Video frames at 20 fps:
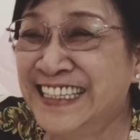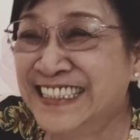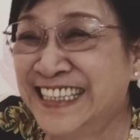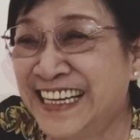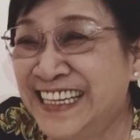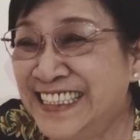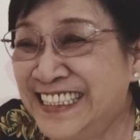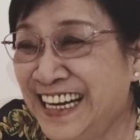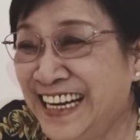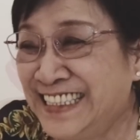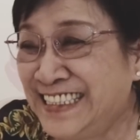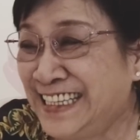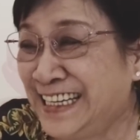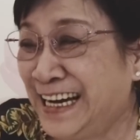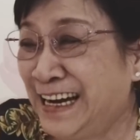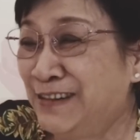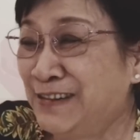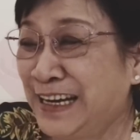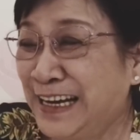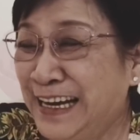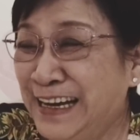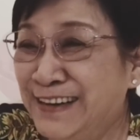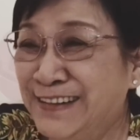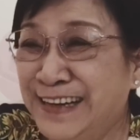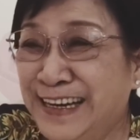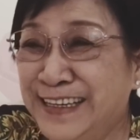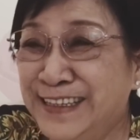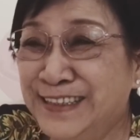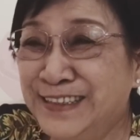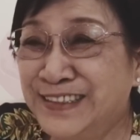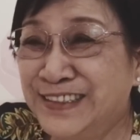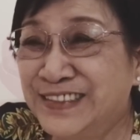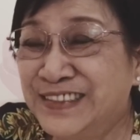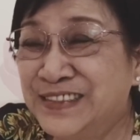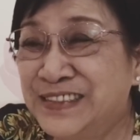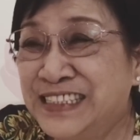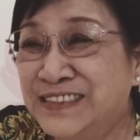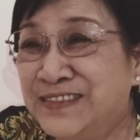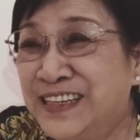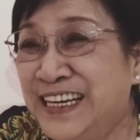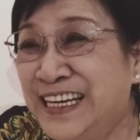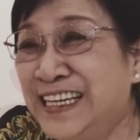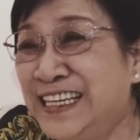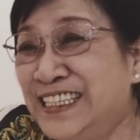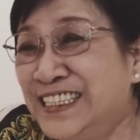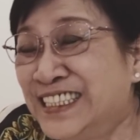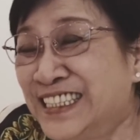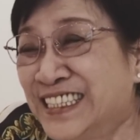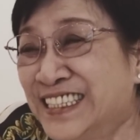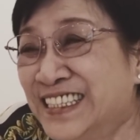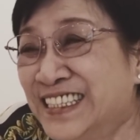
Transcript: angel. I said, how do I know what angel?